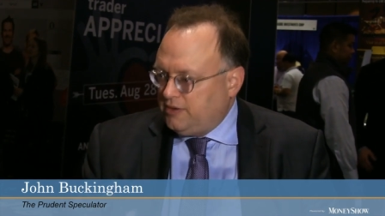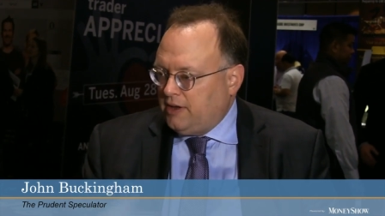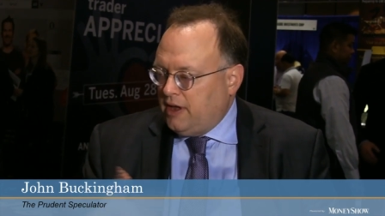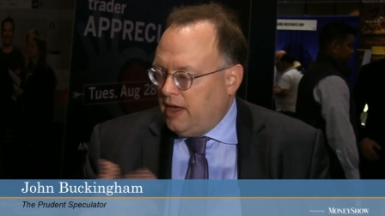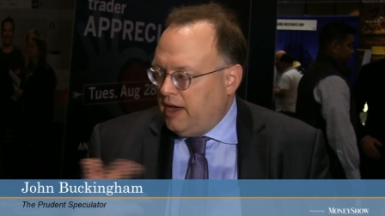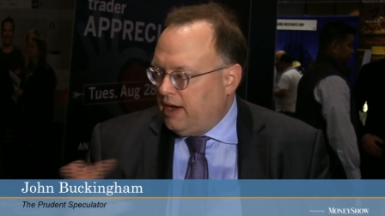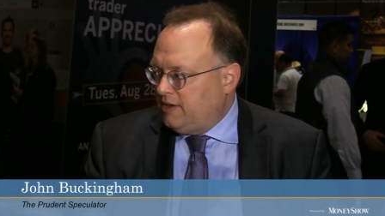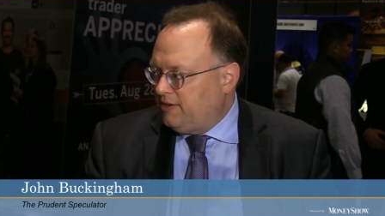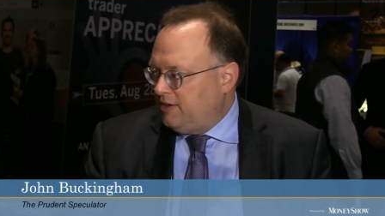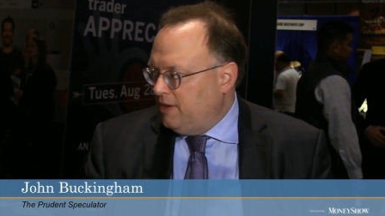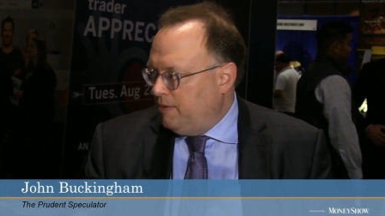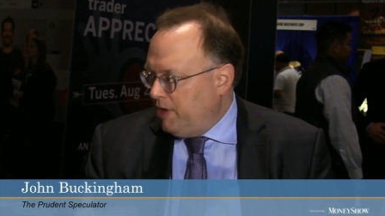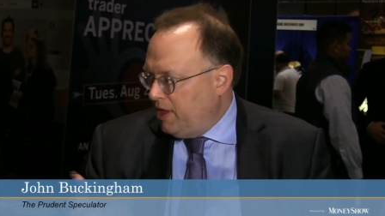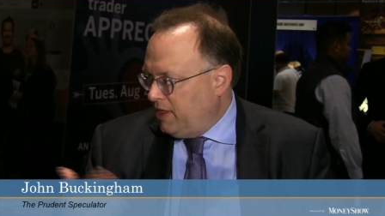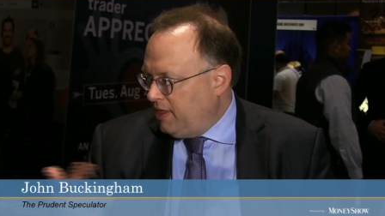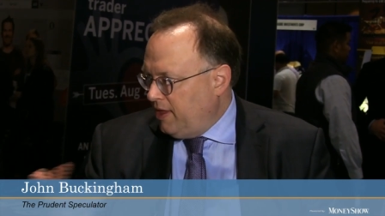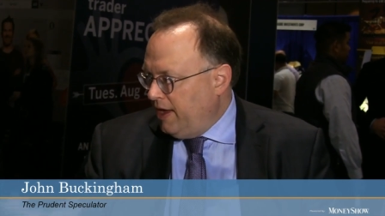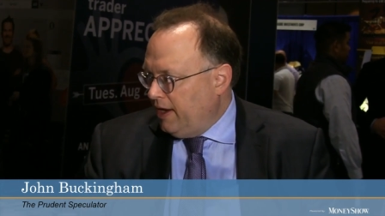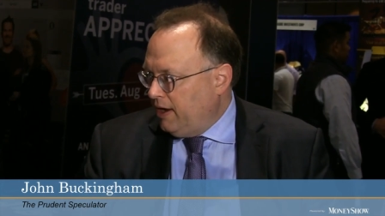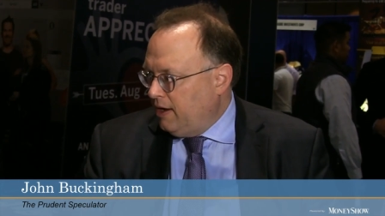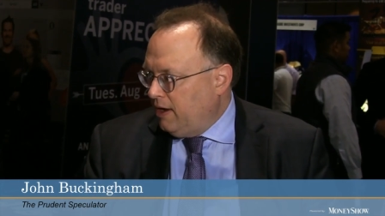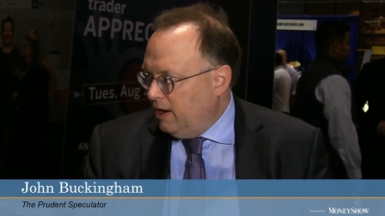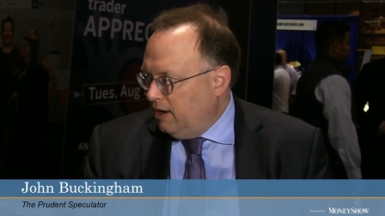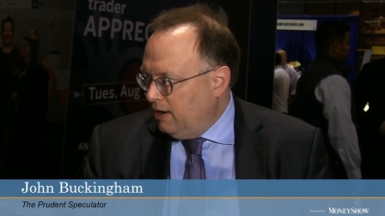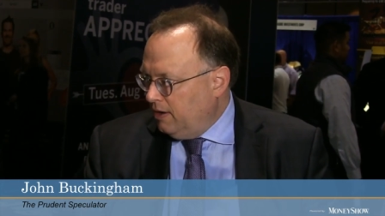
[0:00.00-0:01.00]
stocks that we
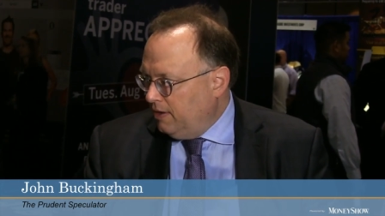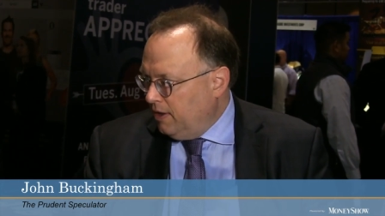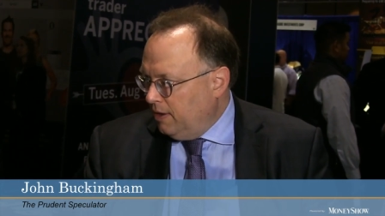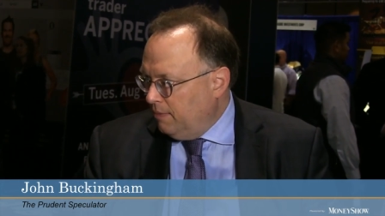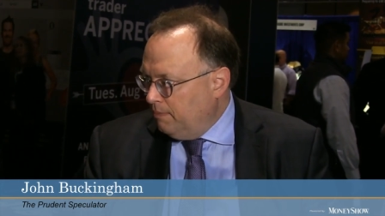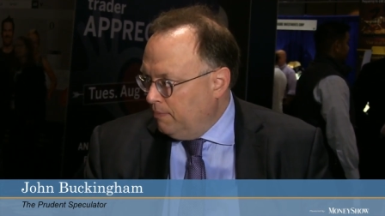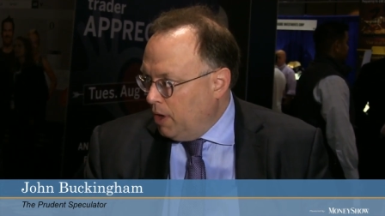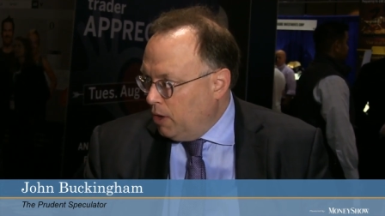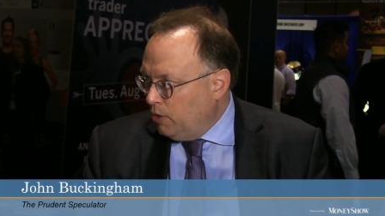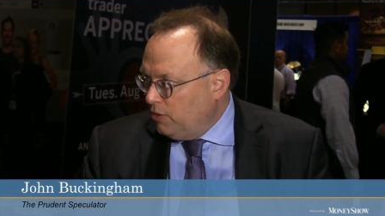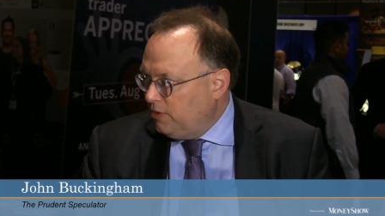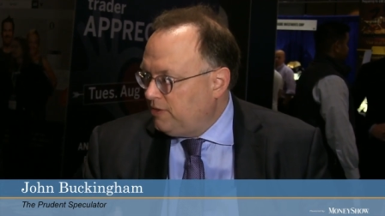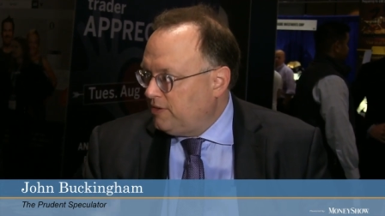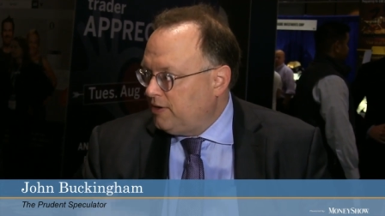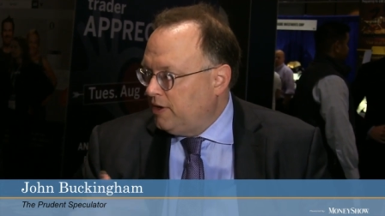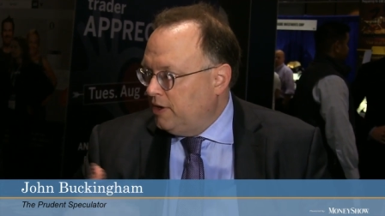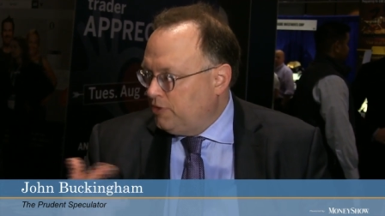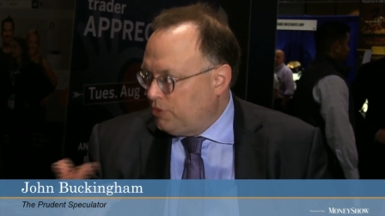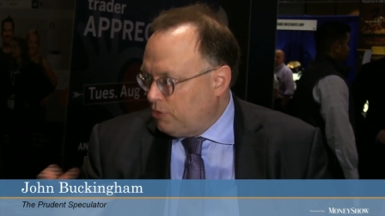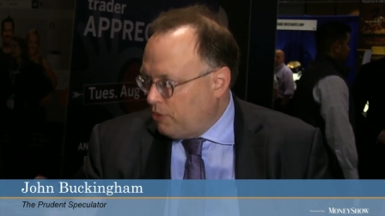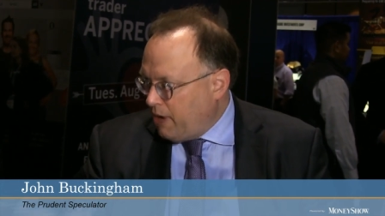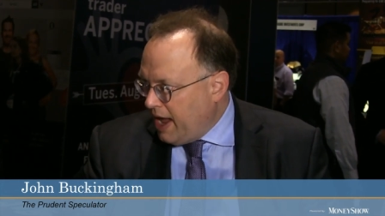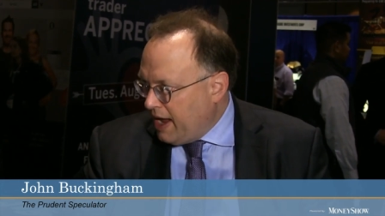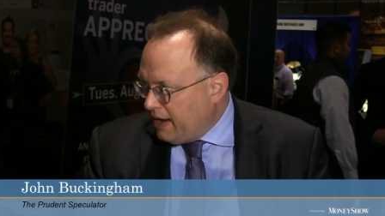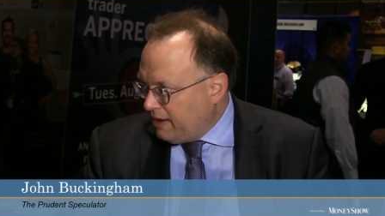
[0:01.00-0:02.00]
think are the most
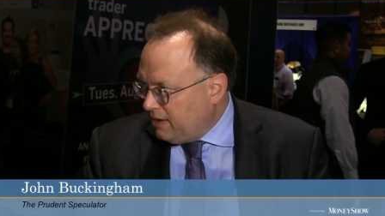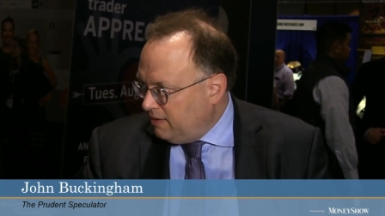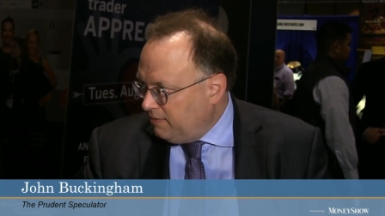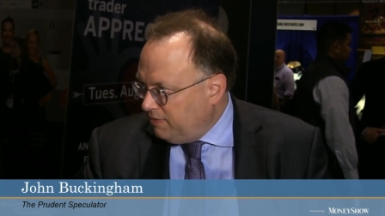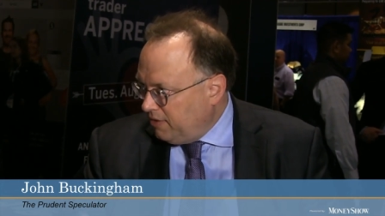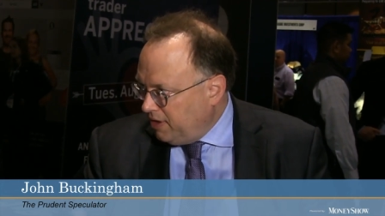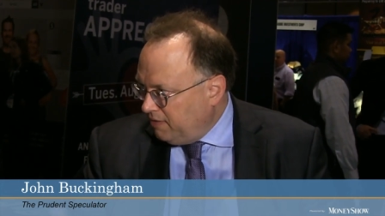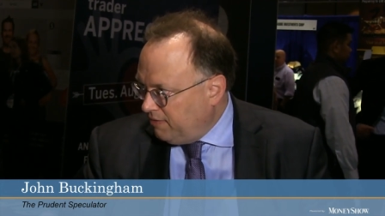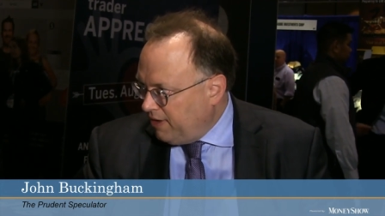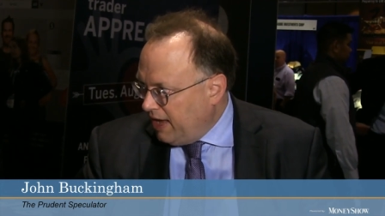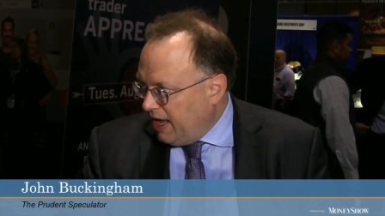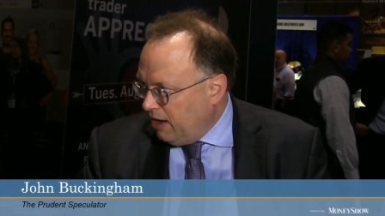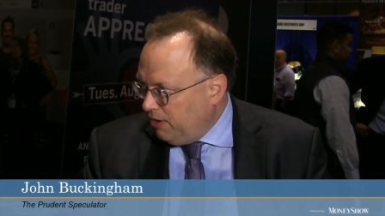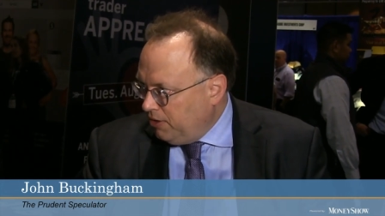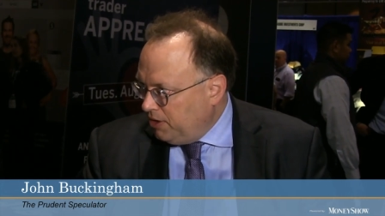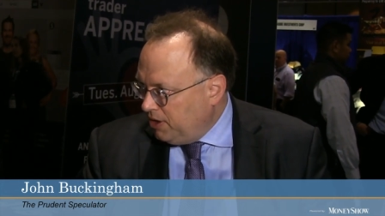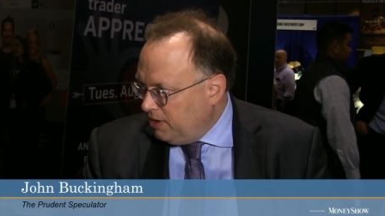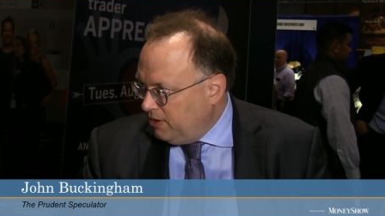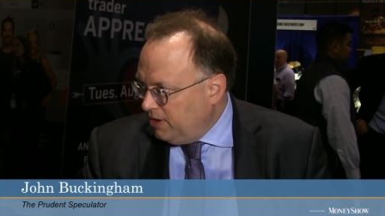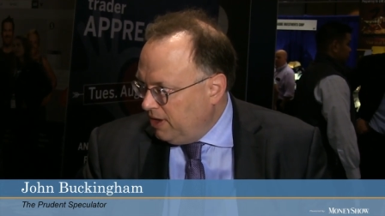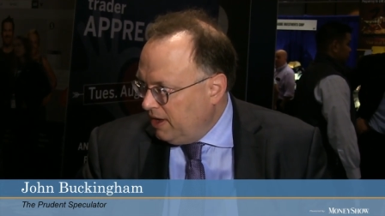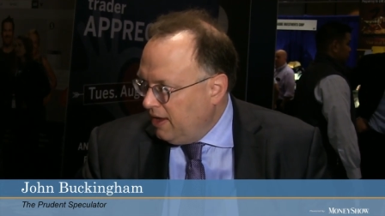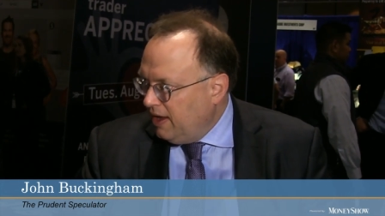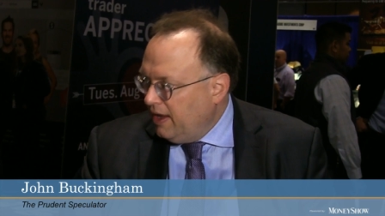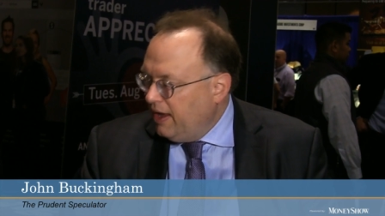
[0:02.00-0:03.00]
attractively
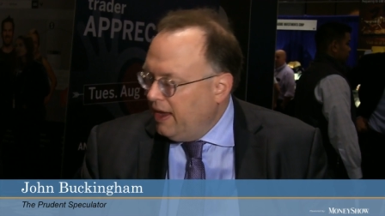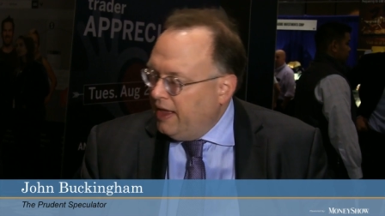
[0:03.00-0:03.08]
valued,